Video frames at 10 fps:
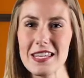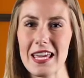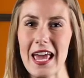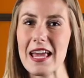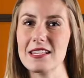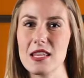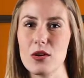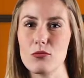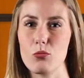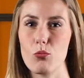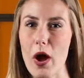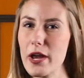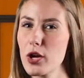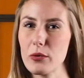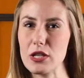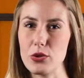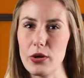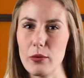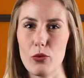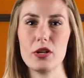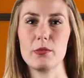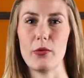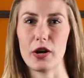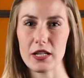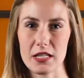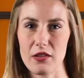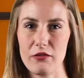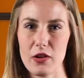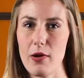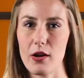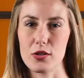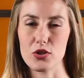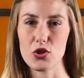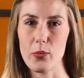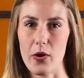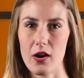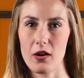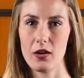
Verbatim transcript: the case, then why aren't we doing more to market to the female consumer?